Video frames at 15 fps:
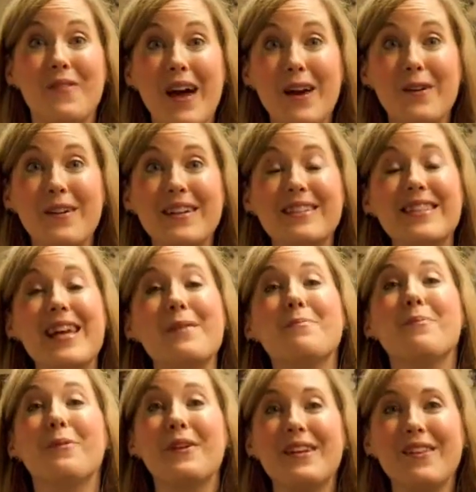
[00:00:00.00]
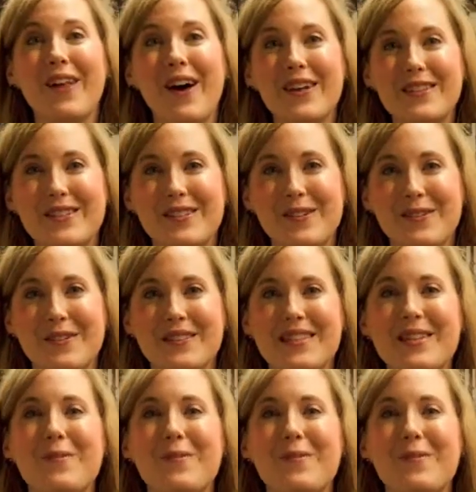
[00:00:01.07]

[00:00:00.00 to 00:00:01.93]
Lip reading: veterans, and pre-law students.